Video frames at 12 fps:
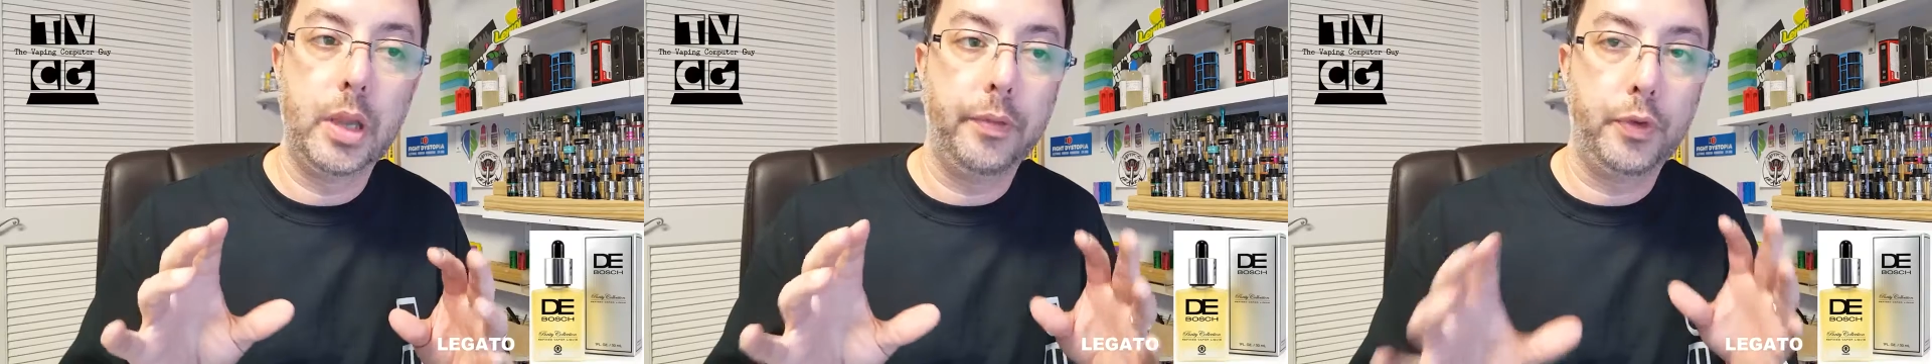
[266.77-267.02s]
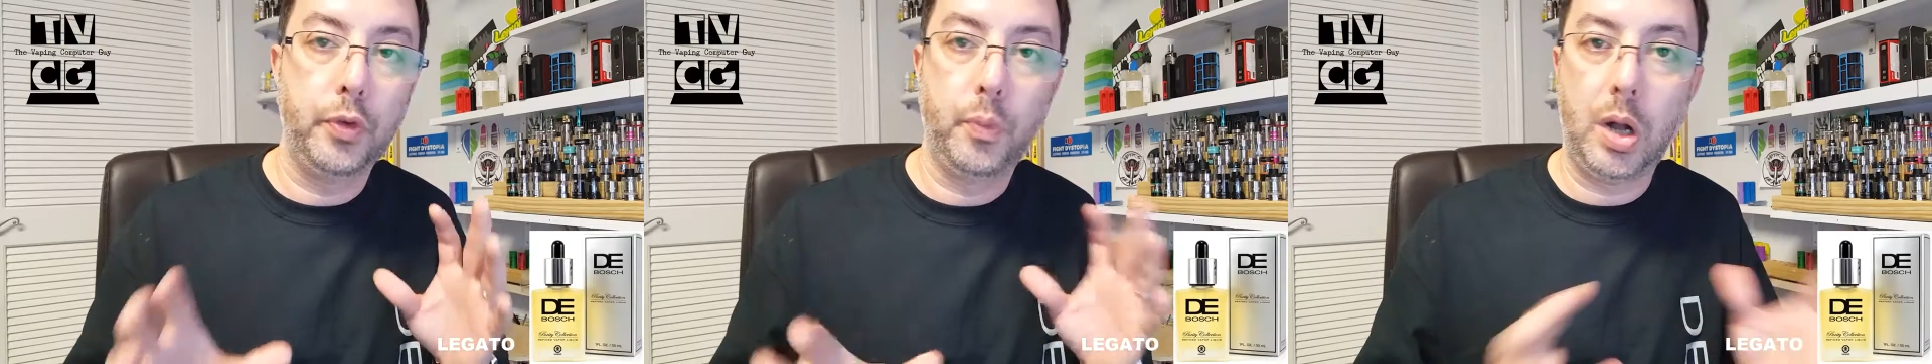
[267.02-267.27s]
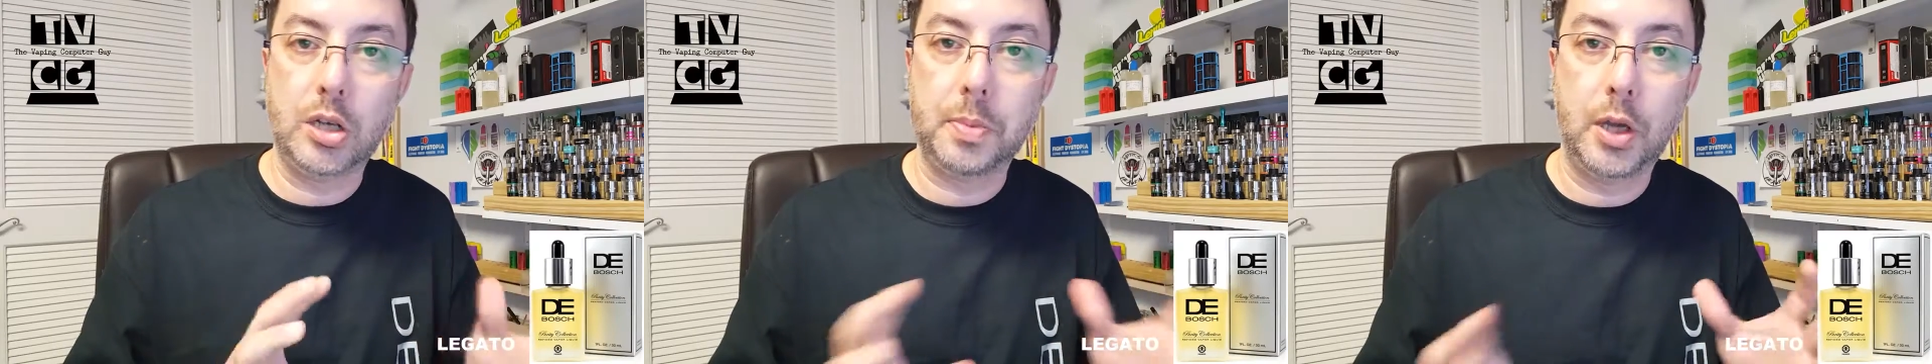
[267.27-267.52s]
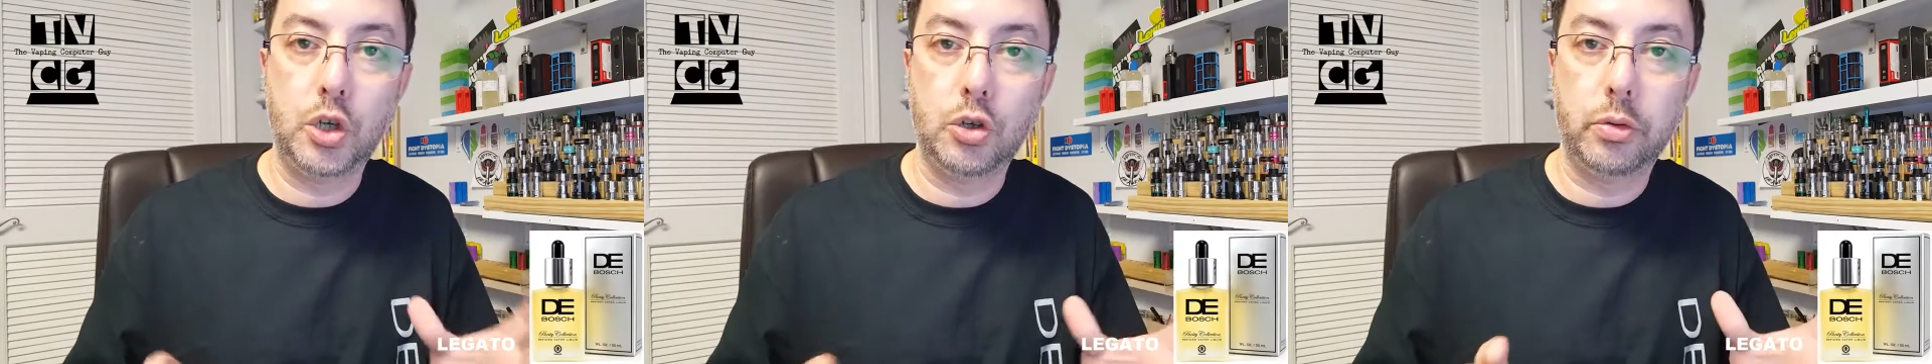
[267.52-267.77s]
if you've watched
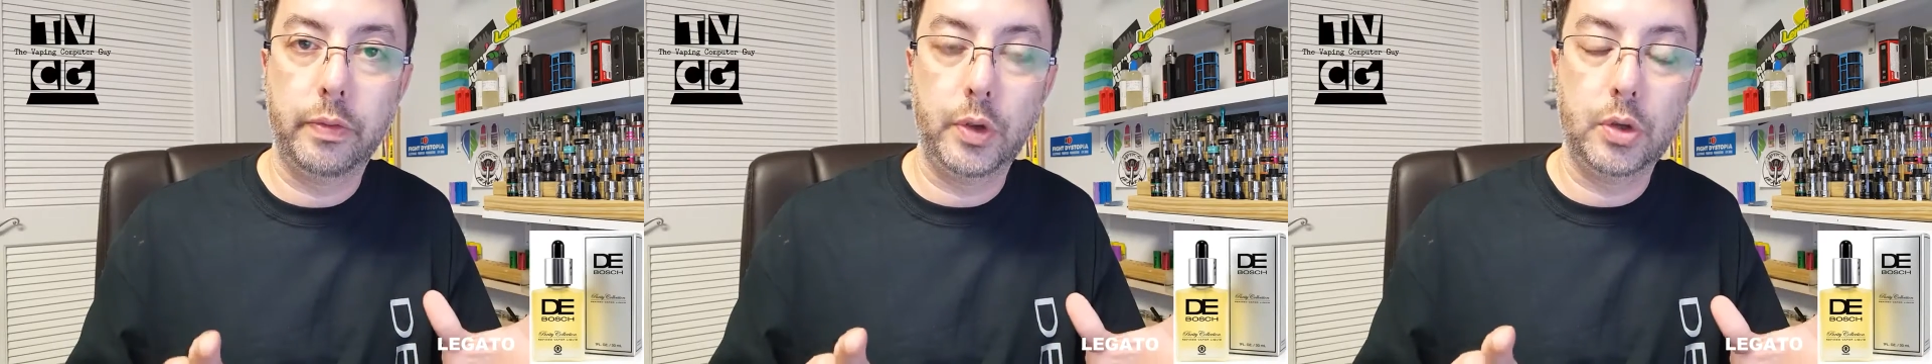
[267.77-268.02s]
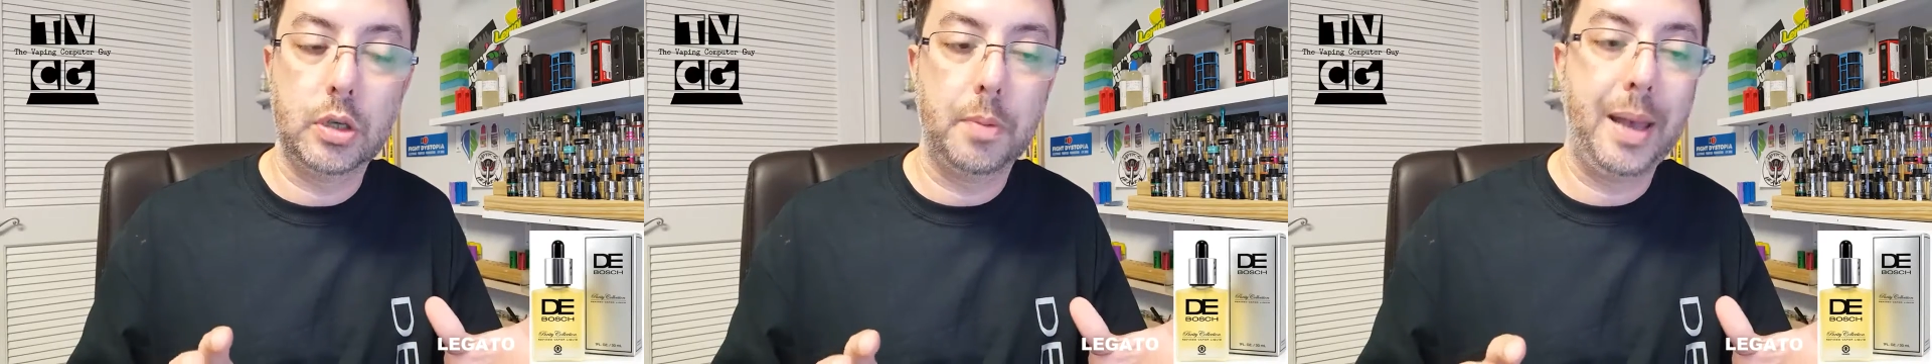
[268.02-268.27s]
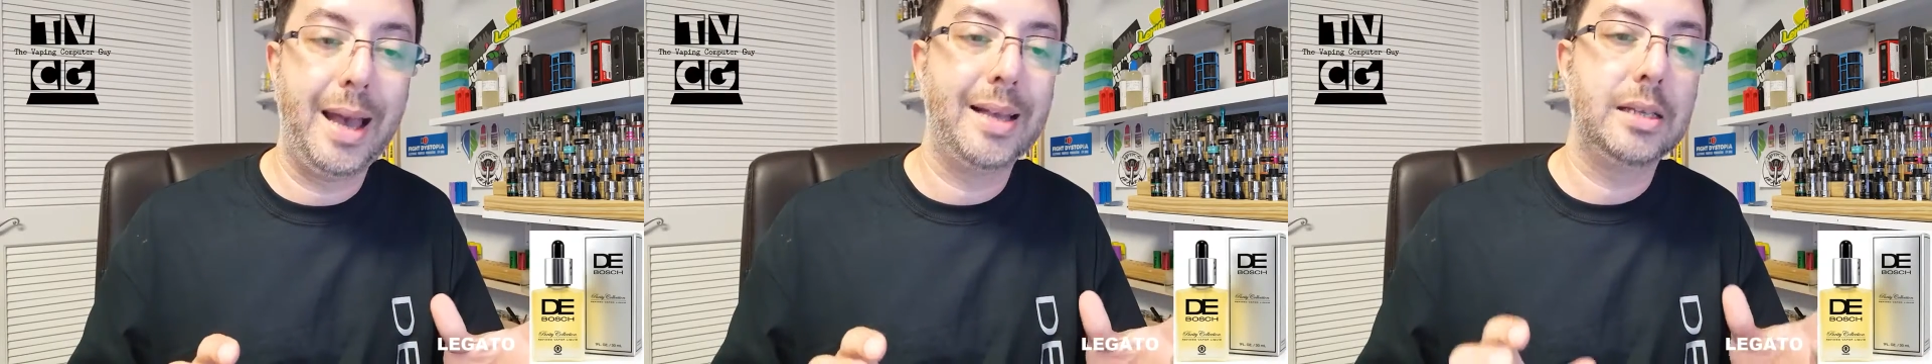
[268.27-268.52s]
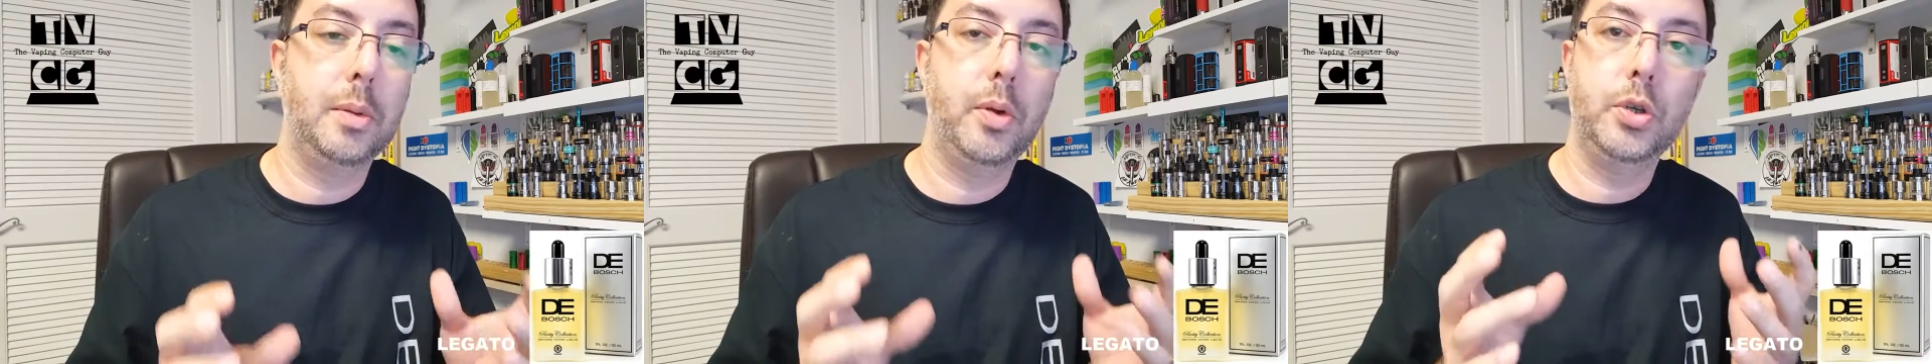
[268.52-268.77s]
my juice reviews in the
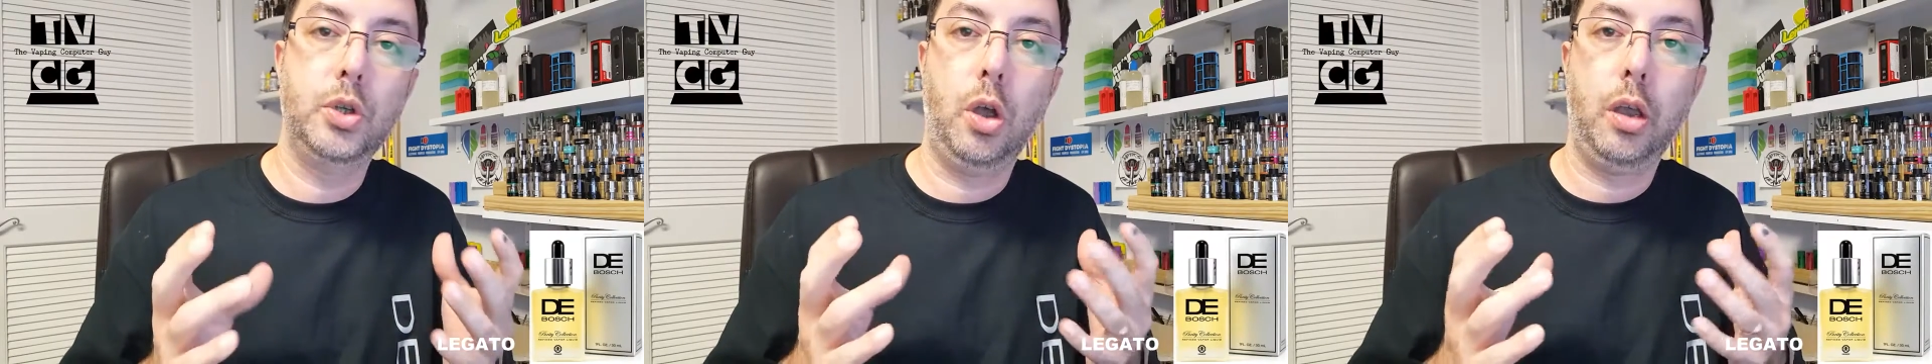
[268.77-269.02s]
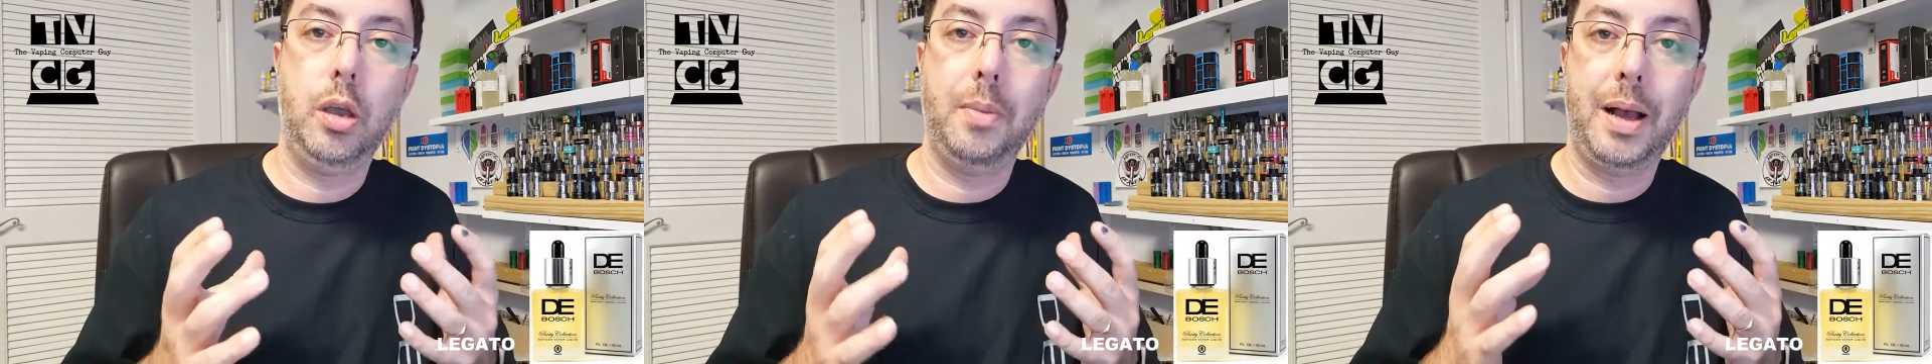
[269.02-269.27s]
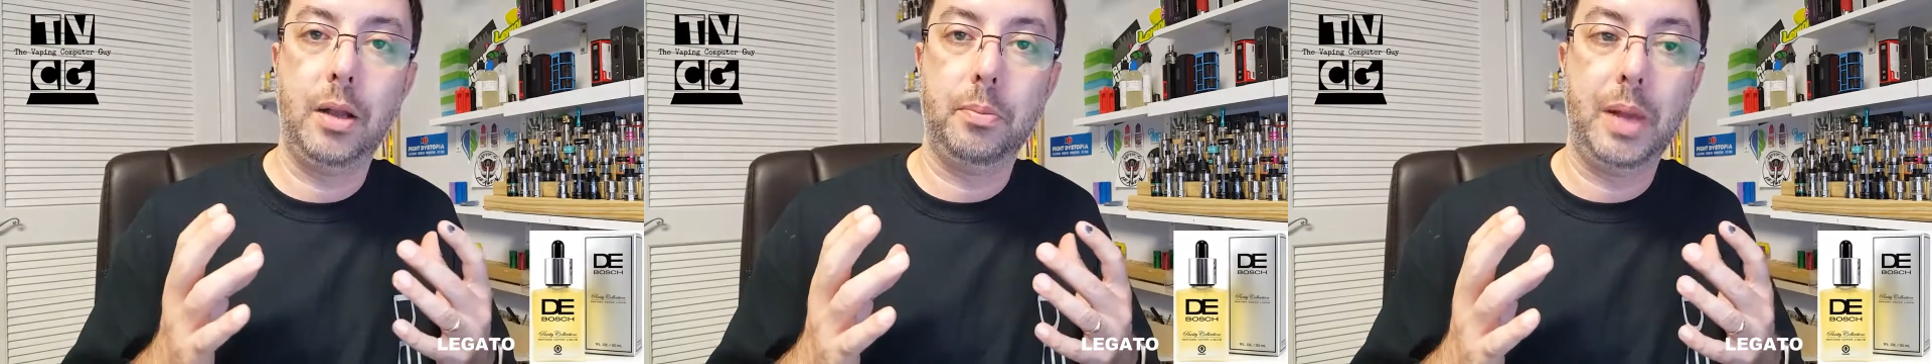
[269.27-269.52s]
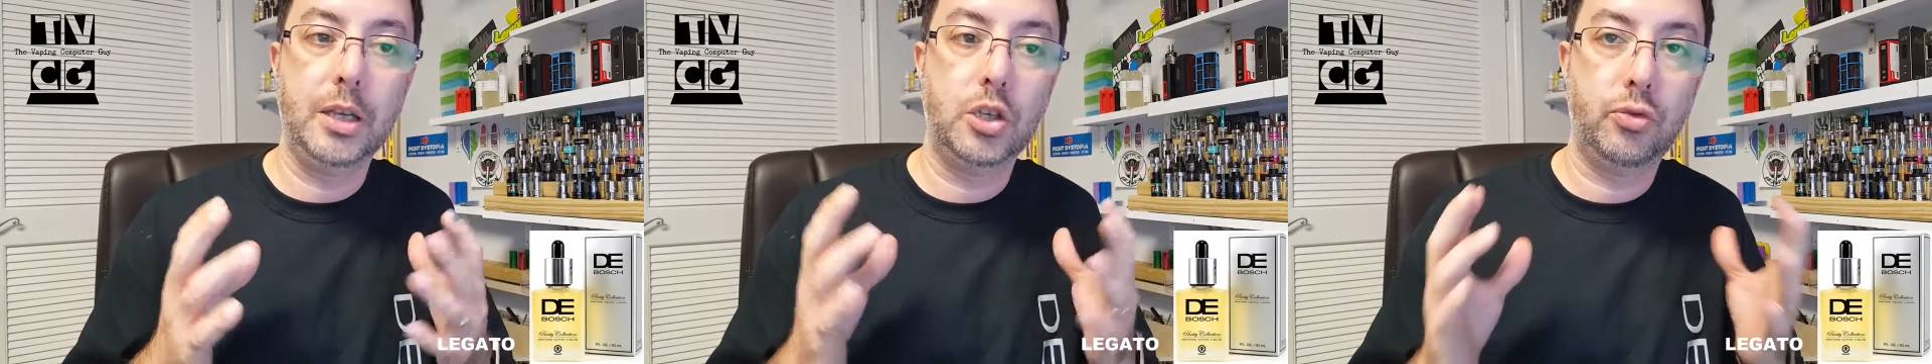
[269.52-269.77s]
past, I'm always talking
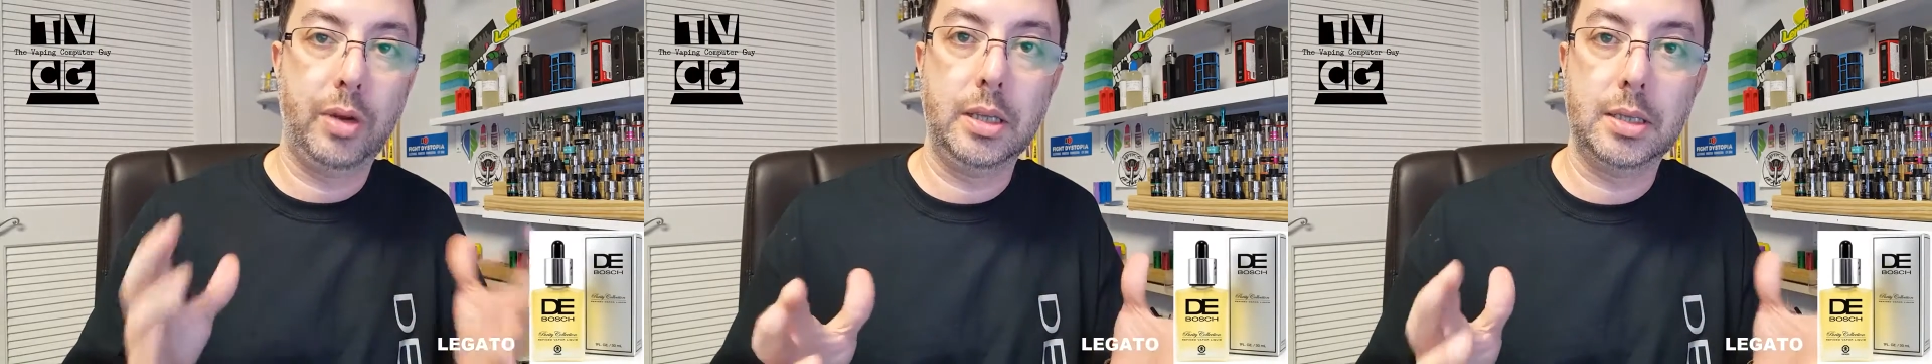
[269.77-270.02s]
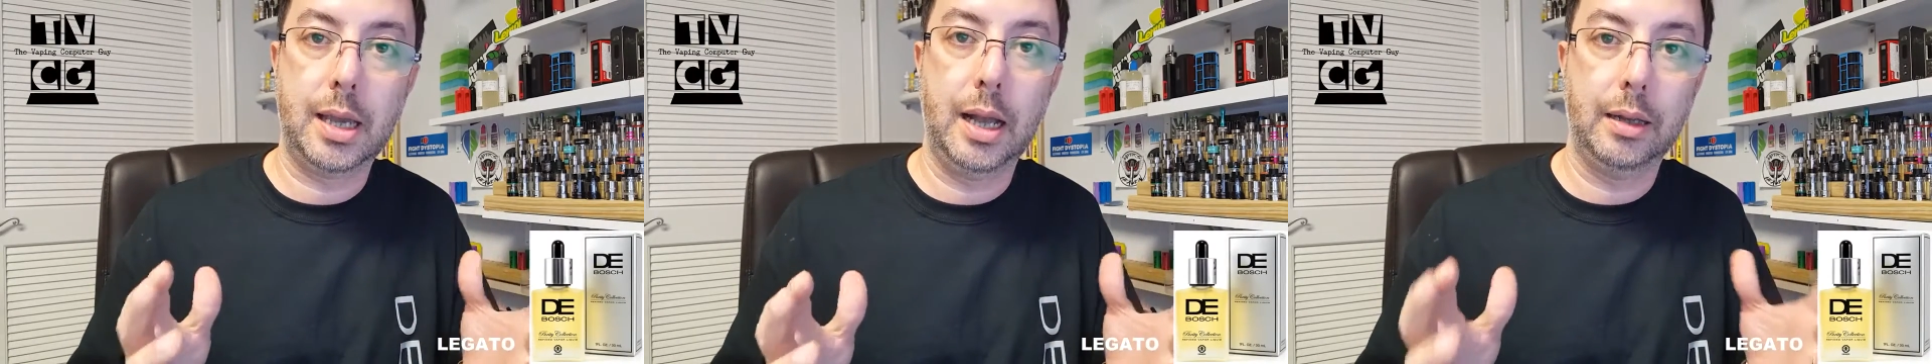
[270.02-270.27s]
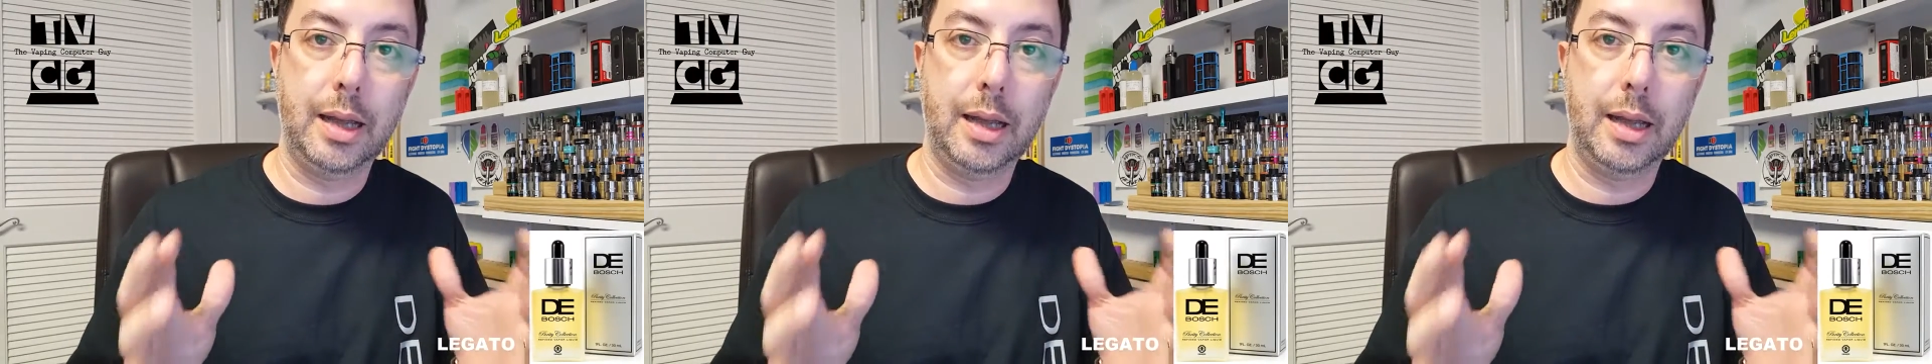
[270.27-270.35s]
about my strength scale,